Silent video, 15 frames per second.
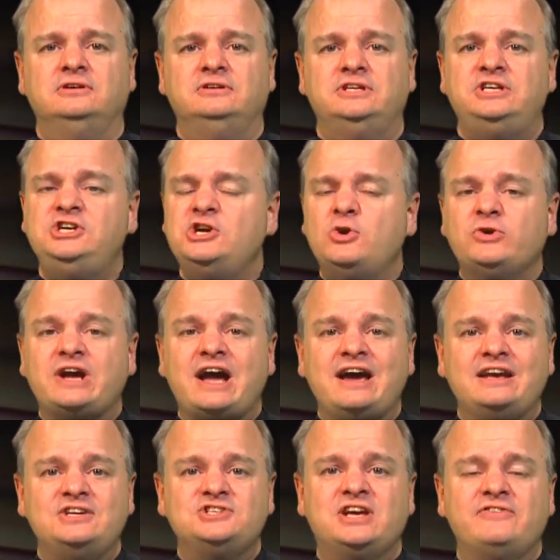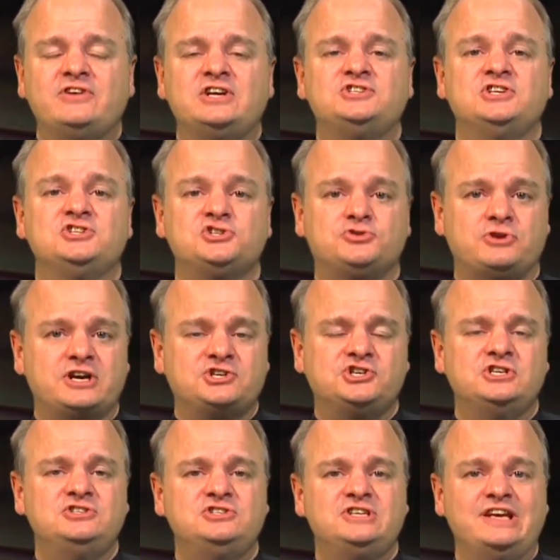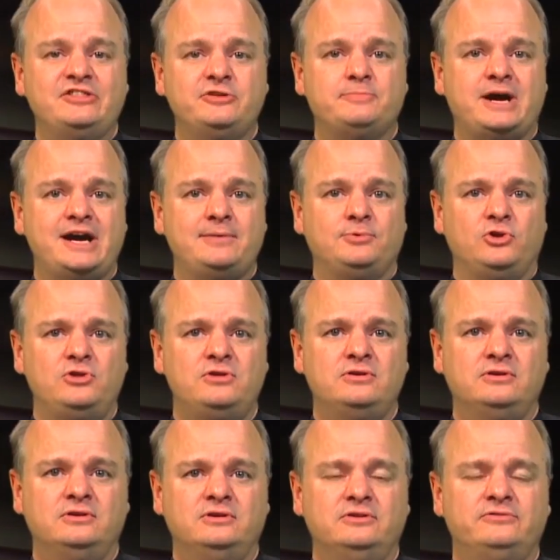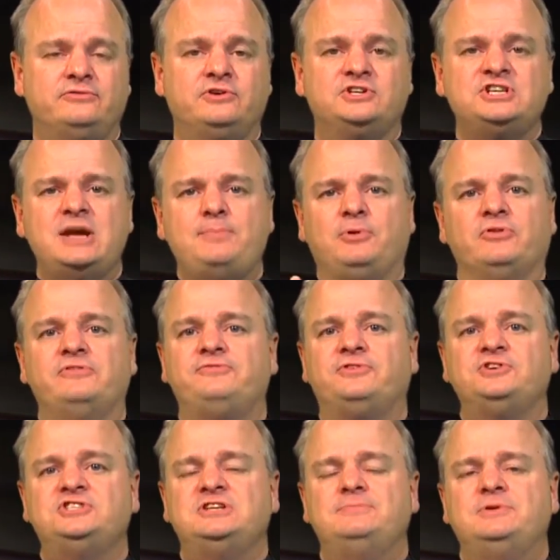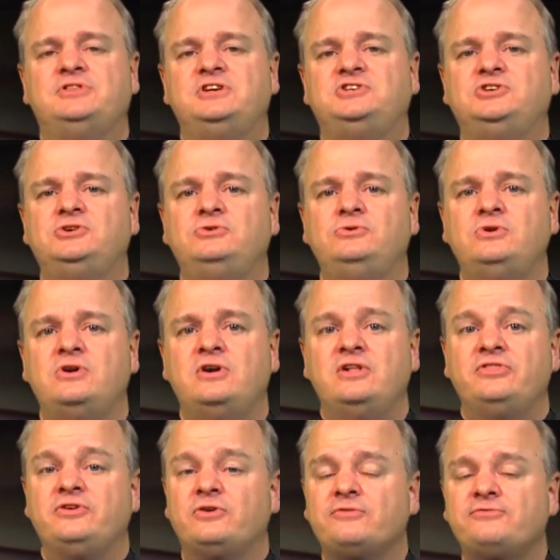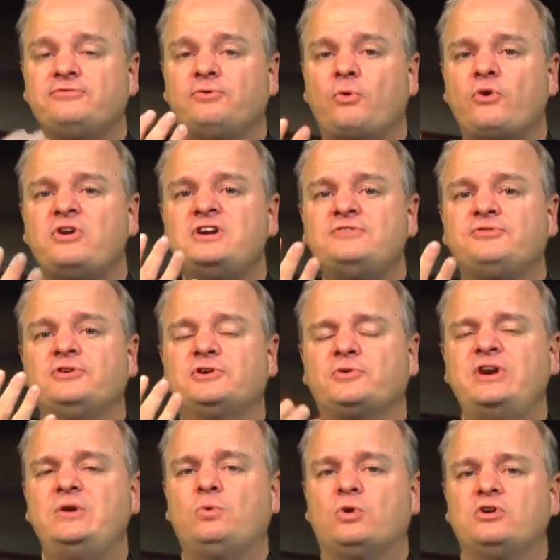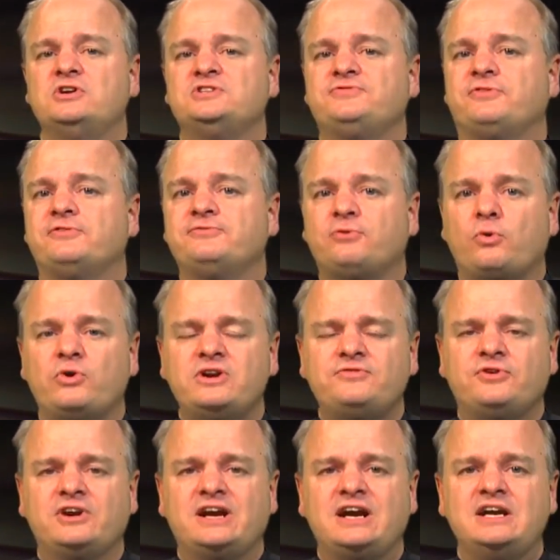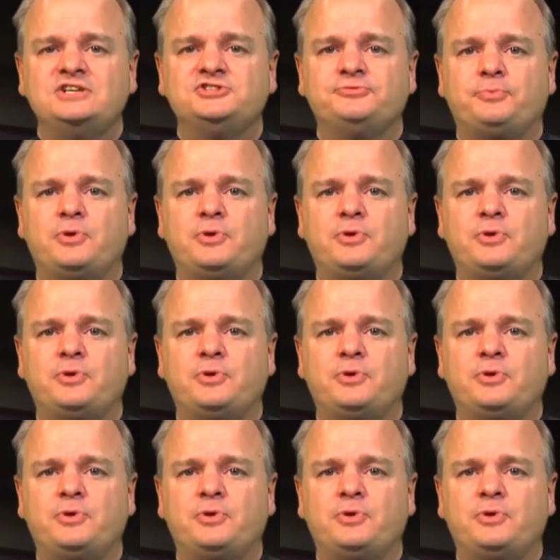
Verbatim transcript: Did you know God has given us instructions in the Bible? For example, in 1 Timothy 2, there are four different Greek words for four different kinds of